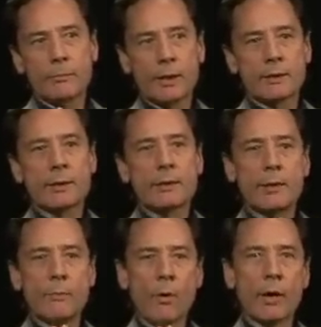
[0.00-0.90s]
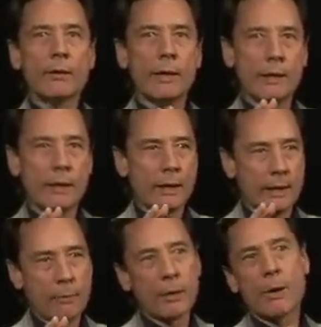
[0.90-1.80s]
but as I say, more in
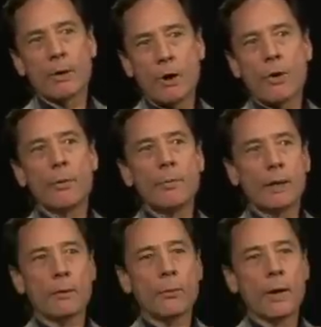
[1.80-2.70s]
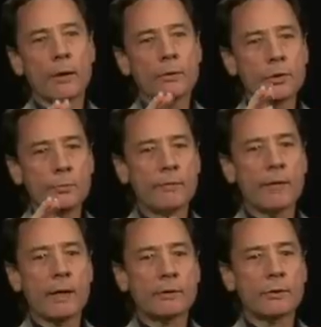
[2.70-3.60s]
what I would call the middle, where
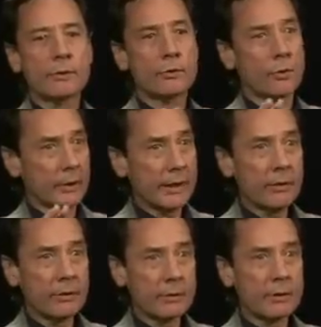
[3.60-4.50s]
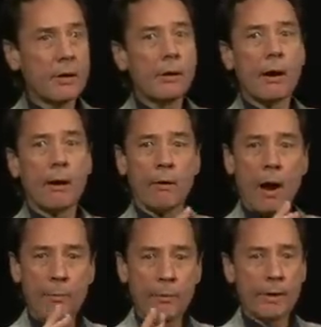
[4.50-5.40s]
supervisors or leaders are
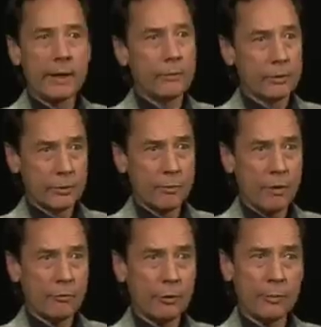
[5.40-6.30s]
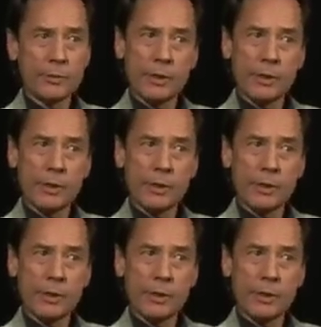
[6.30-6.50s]
operating with small groups.